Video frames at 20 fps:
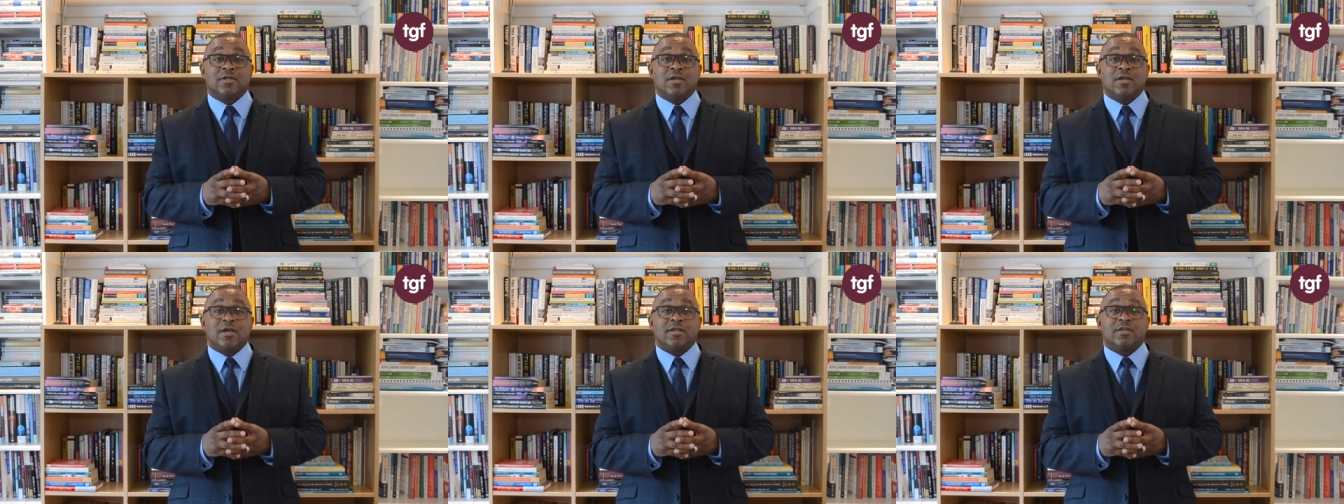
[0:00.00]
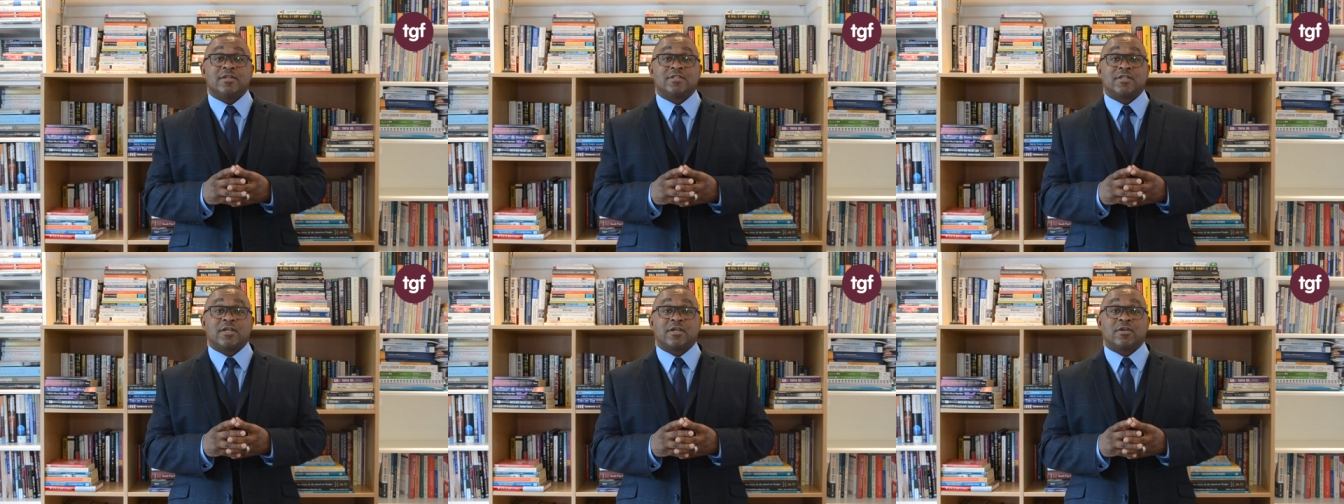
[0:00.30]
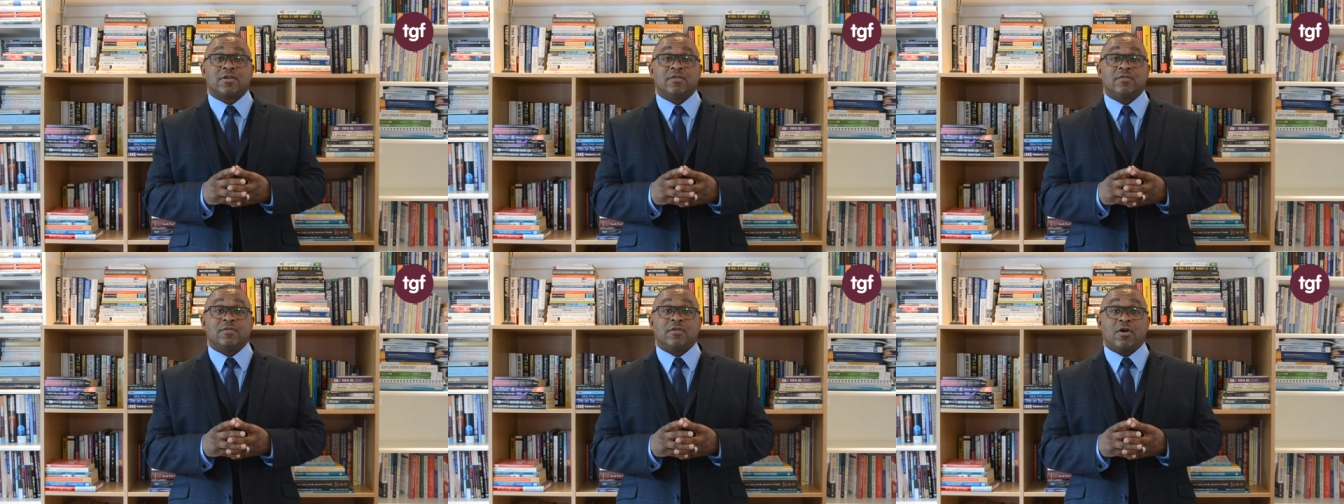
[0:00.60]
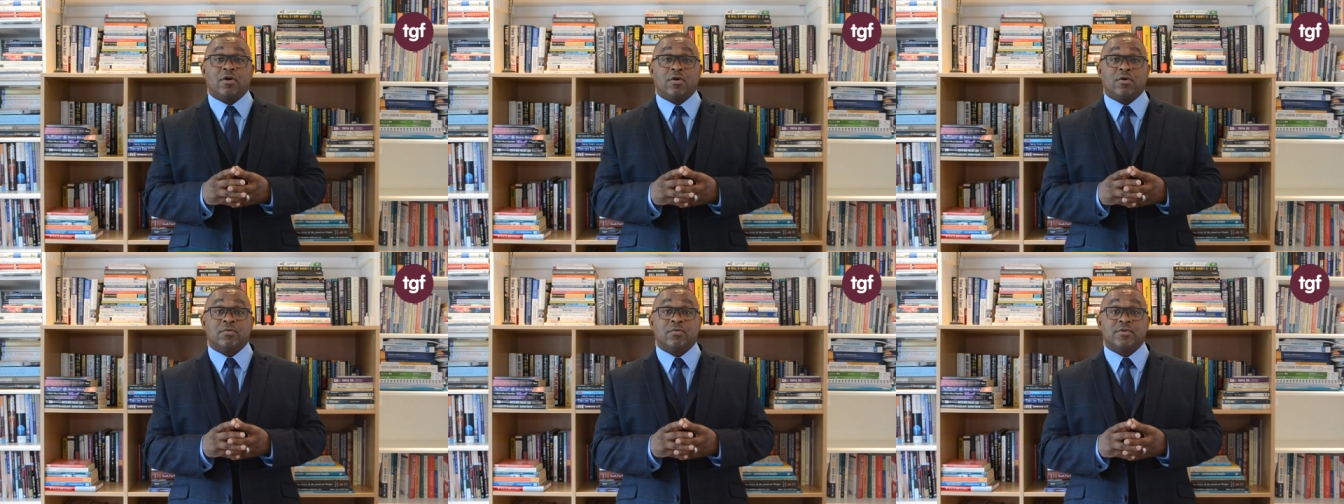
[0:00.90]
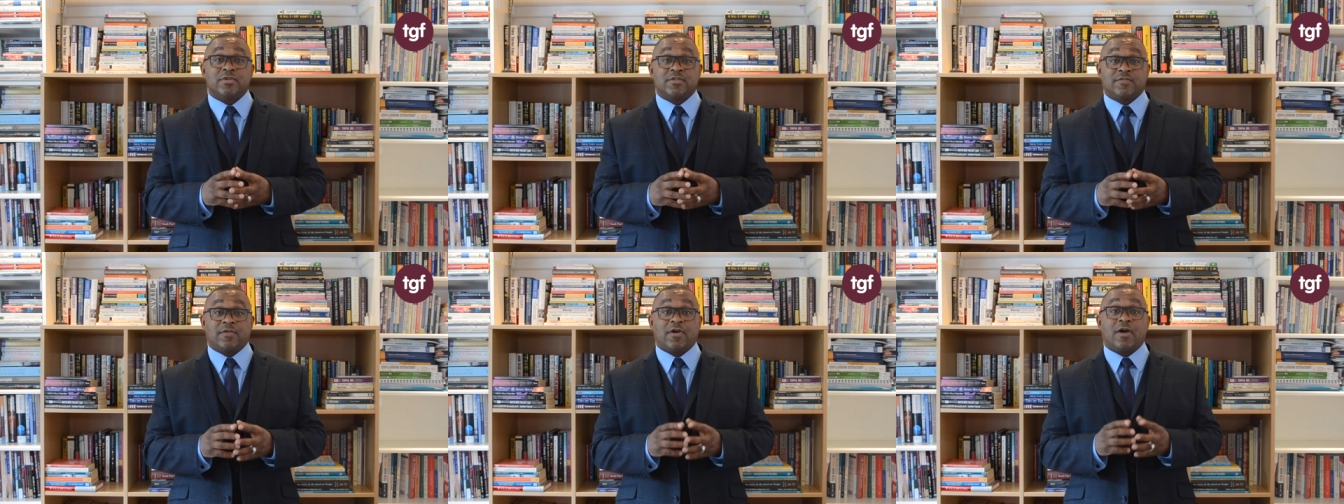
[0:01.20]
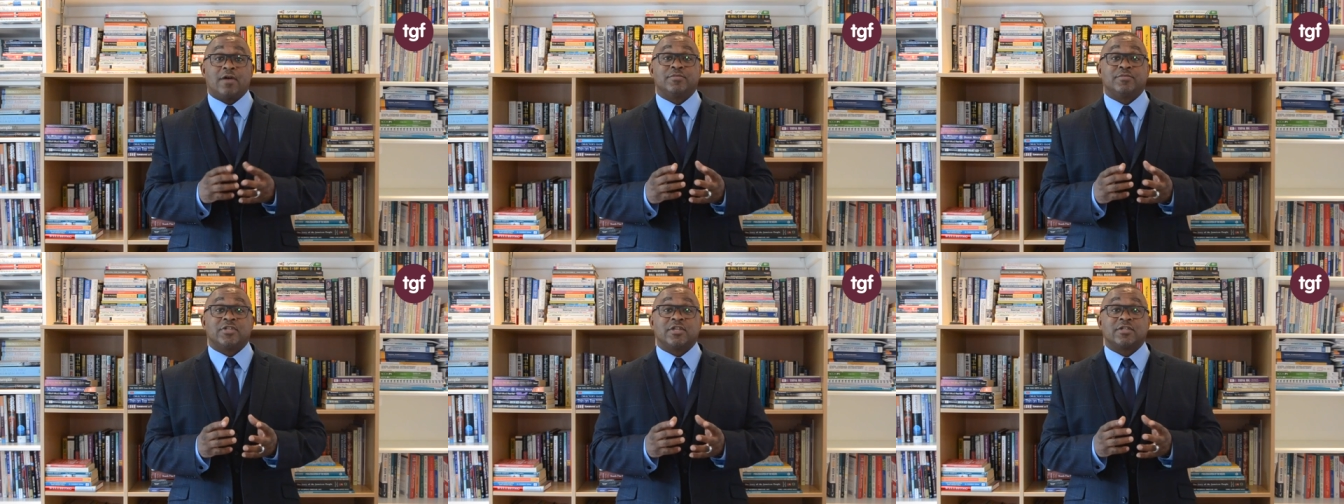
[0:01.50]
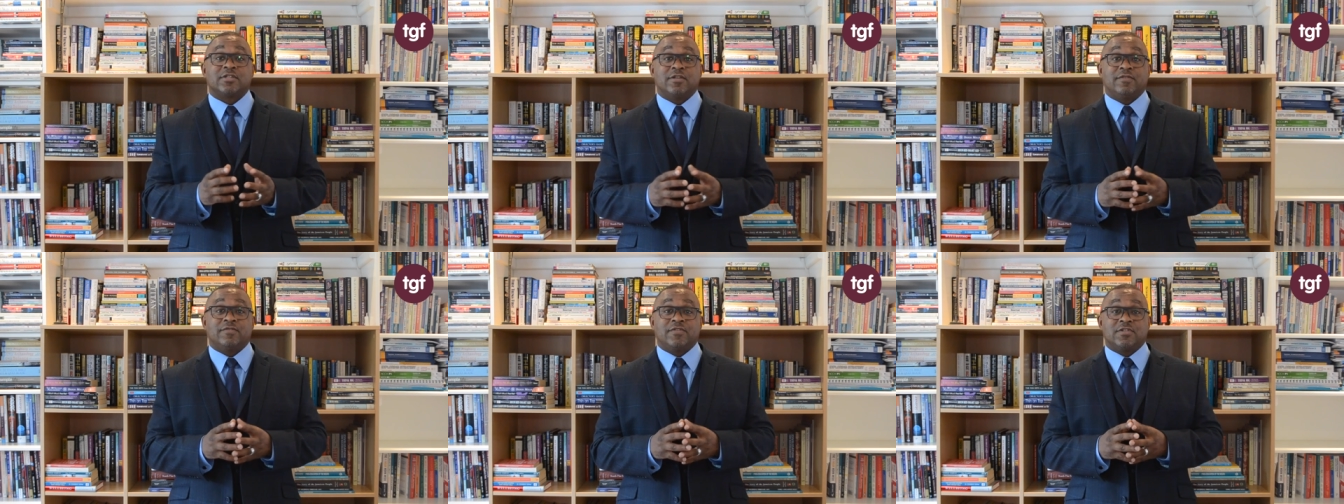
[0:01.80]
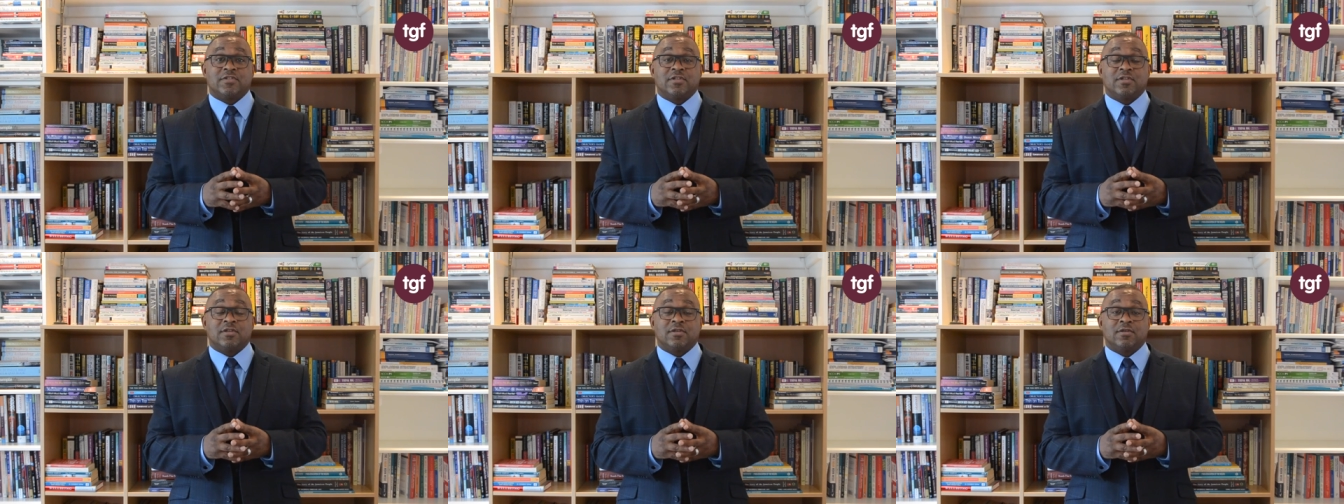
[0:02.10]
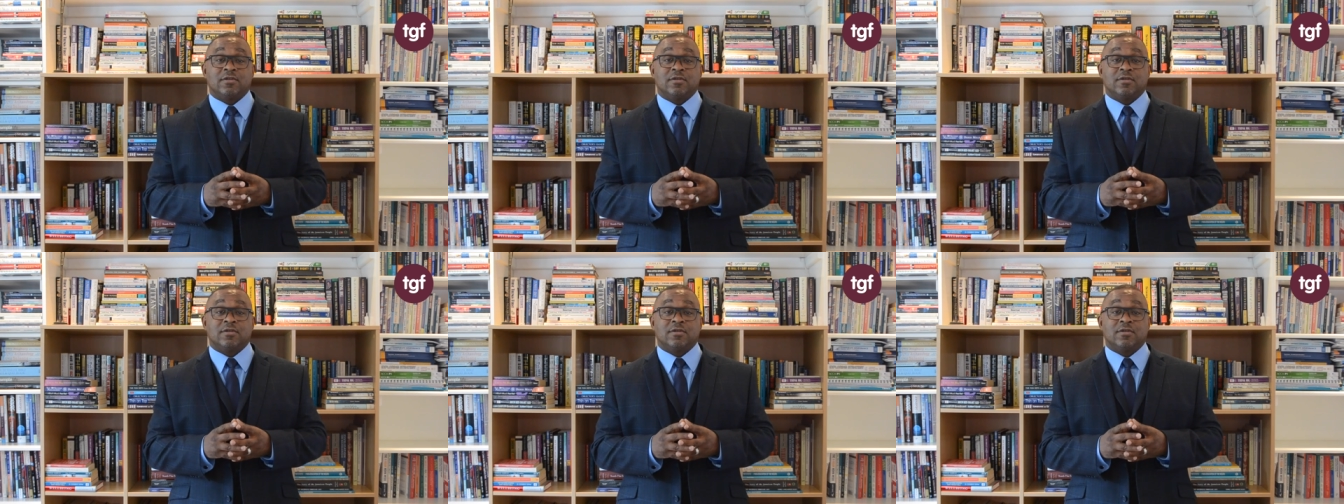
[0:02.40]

and the second O is for objectivity,